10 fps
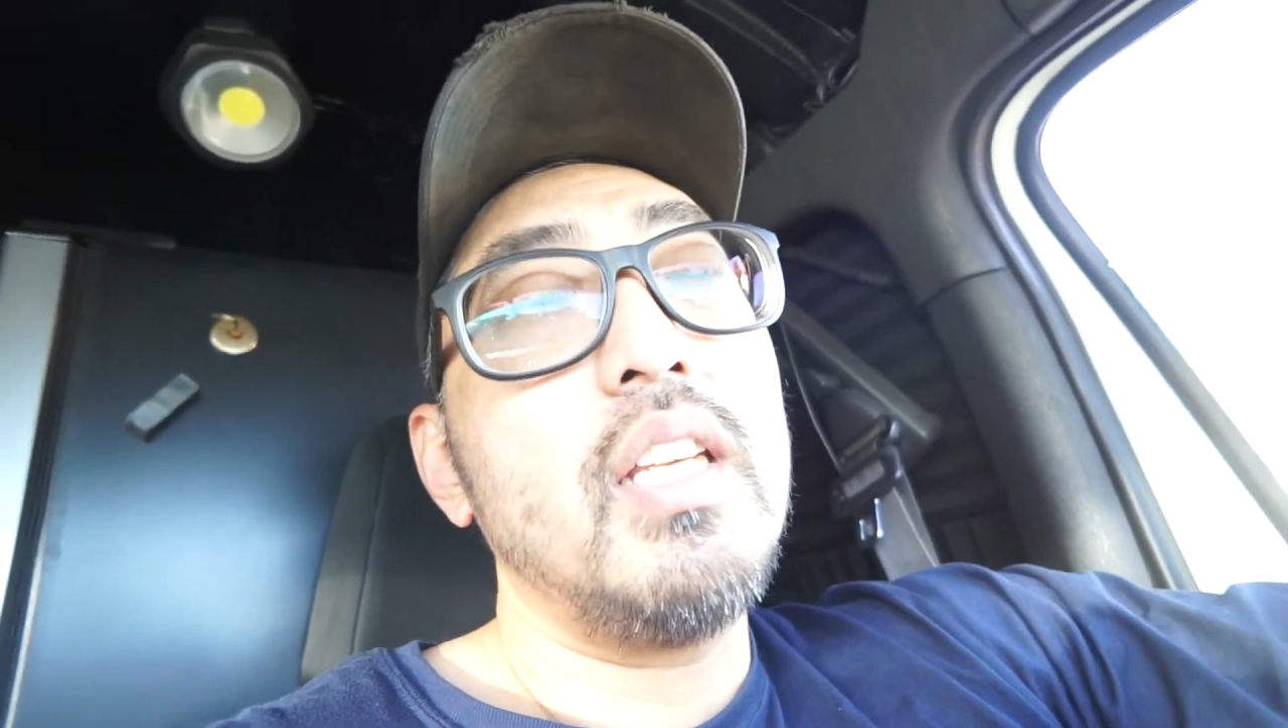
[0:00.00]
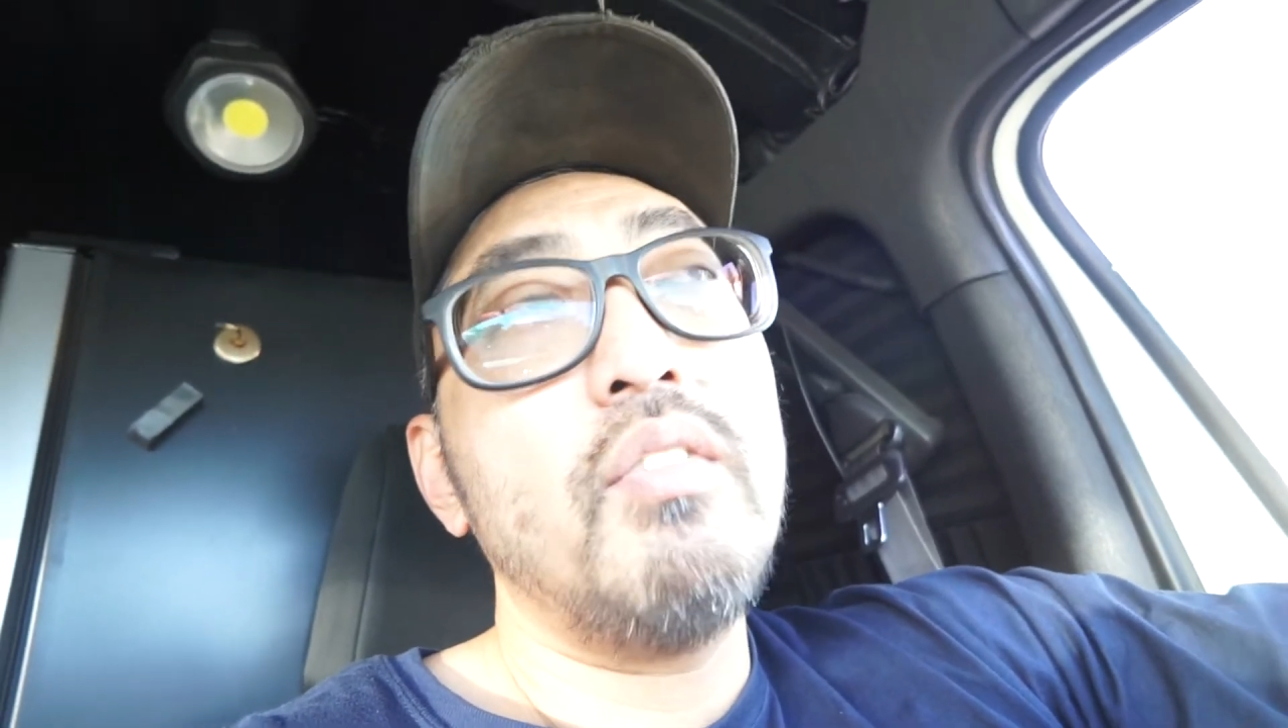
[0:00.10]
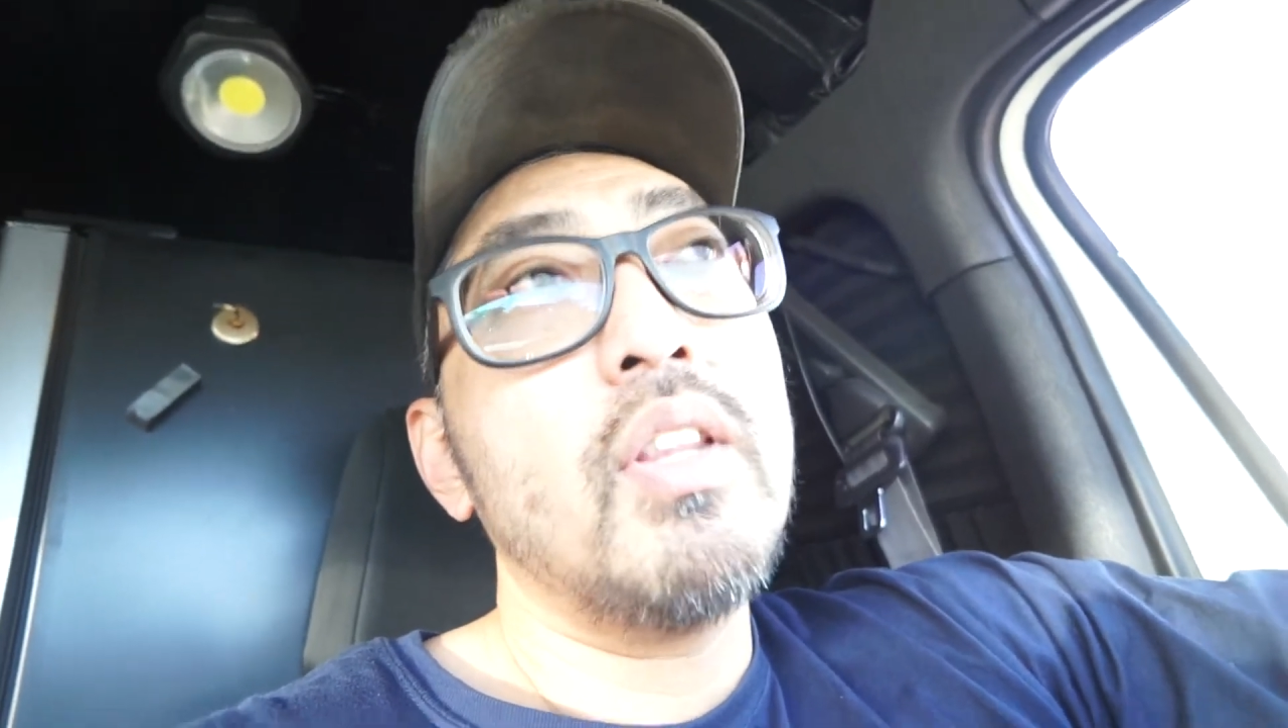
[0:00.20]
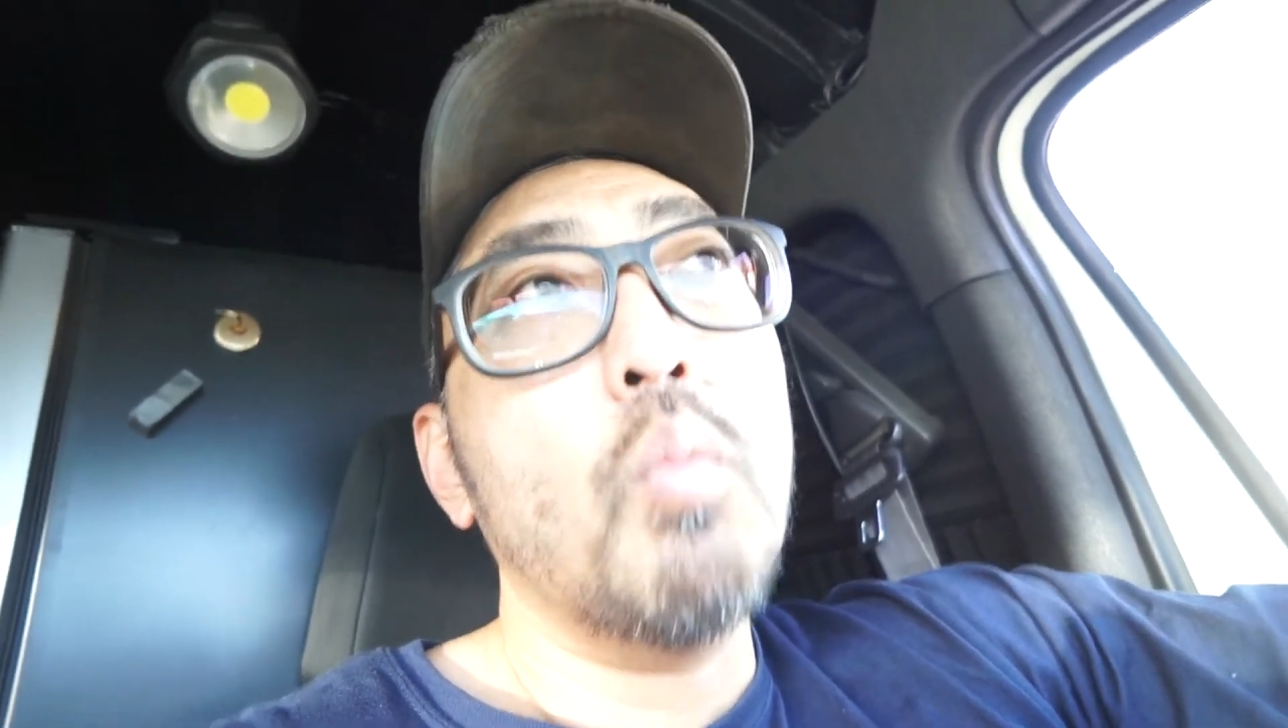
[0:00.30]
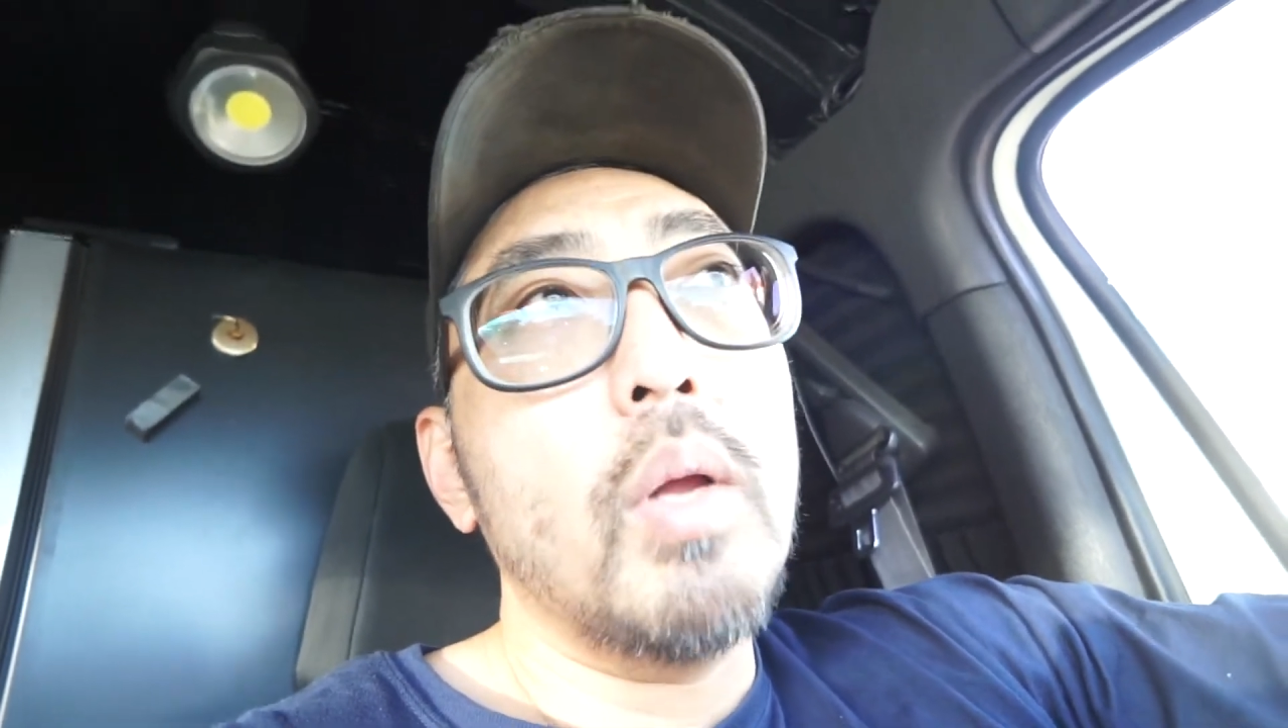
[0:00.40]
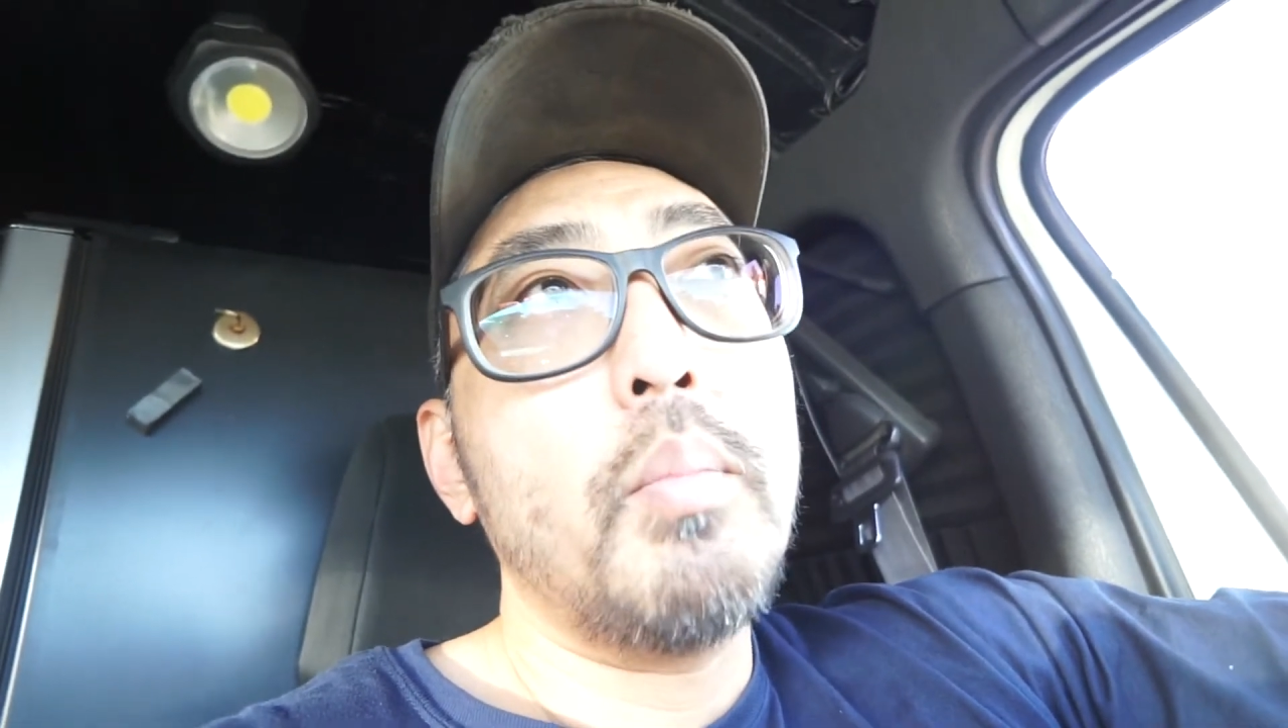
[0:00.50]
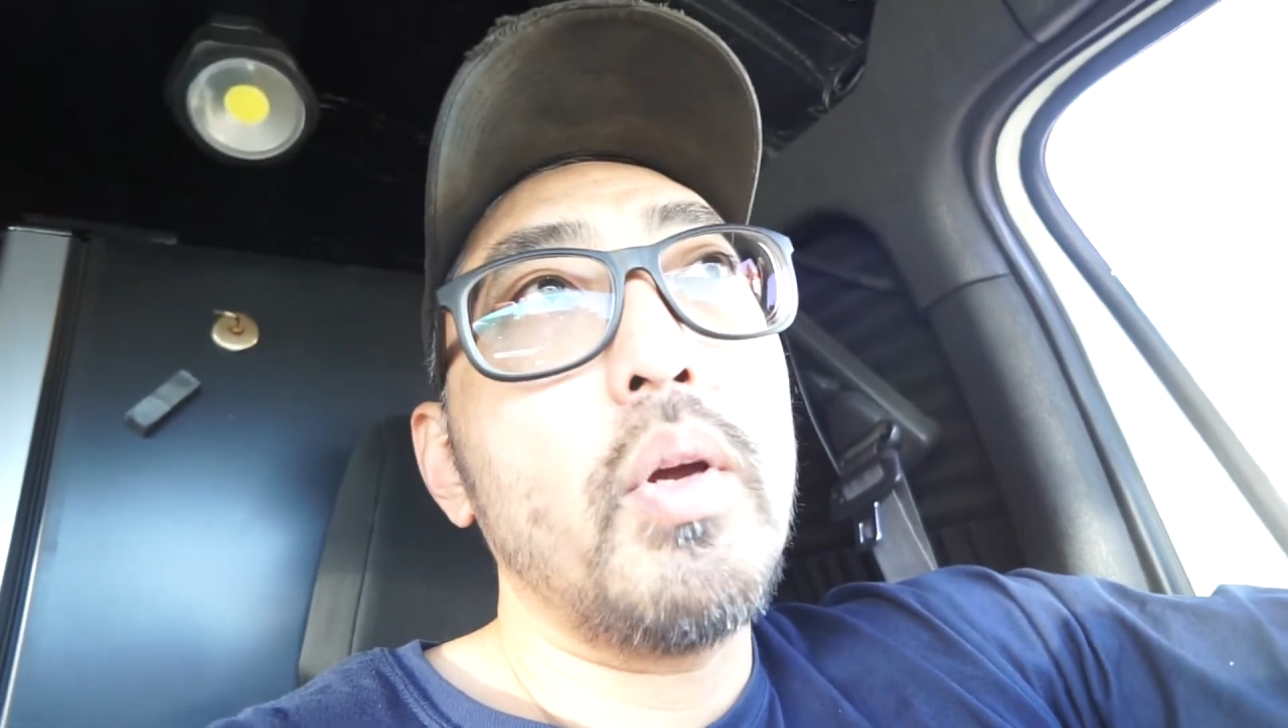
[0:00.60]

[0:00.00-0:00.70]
Even 1